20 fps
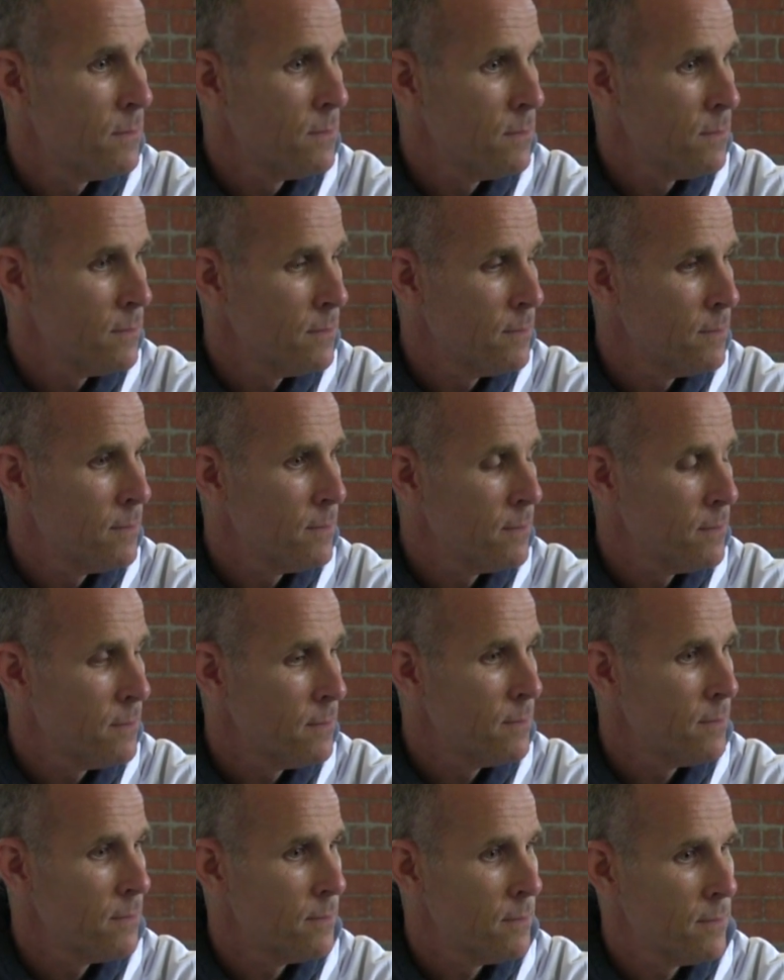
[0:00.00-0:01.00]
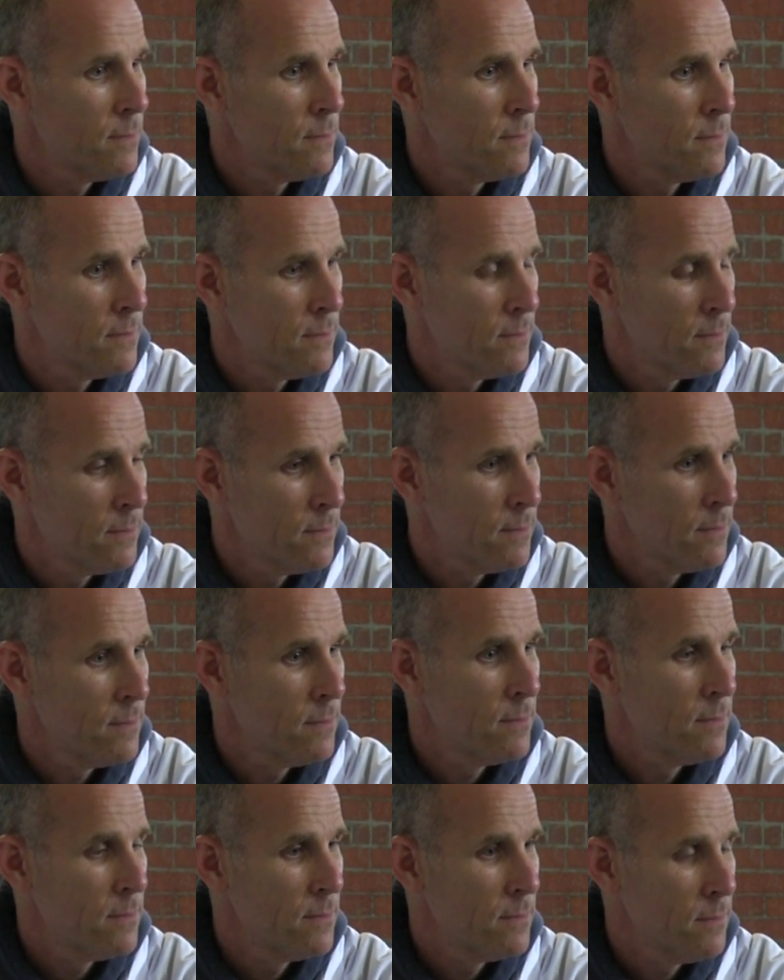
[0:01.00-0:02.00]

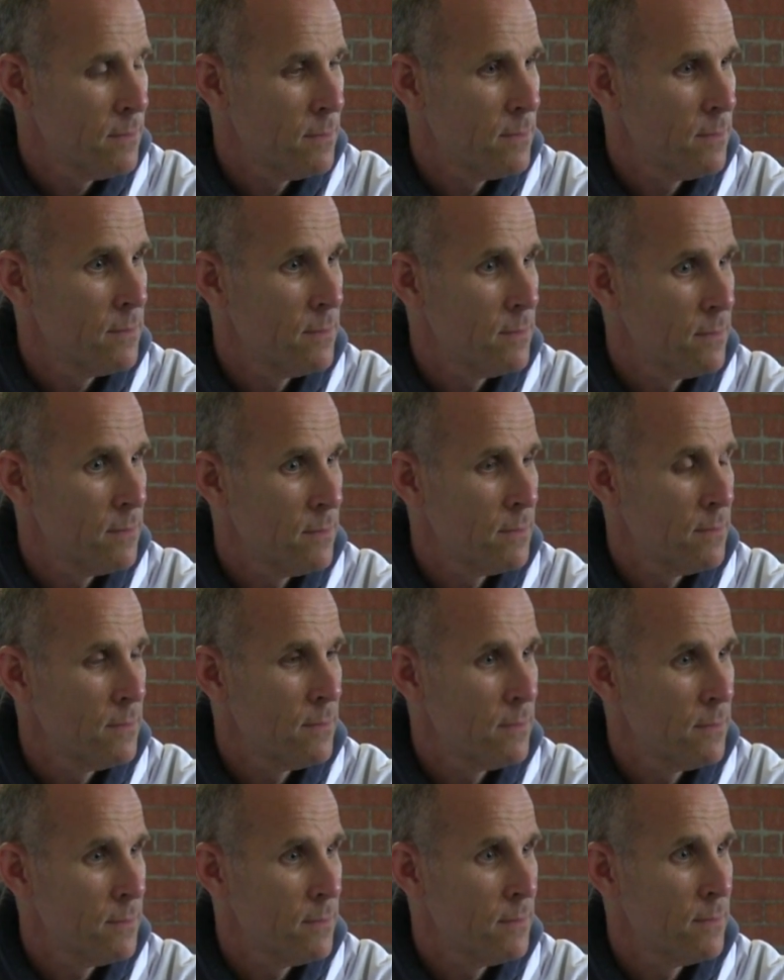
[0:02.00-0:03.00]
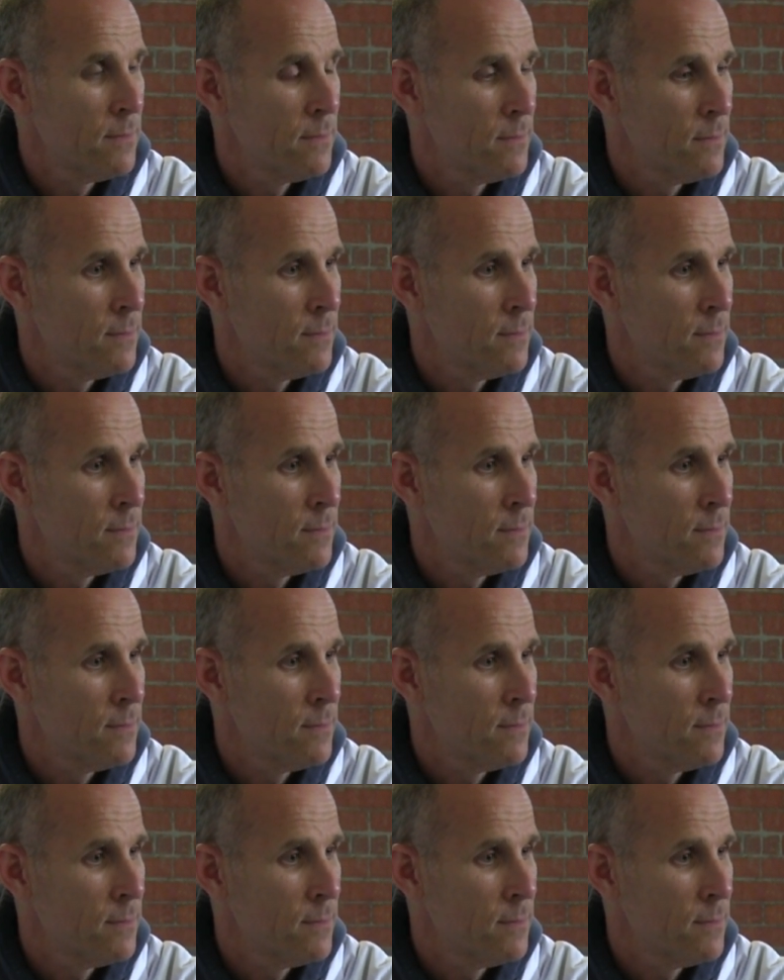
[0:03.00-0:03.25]
[no speech]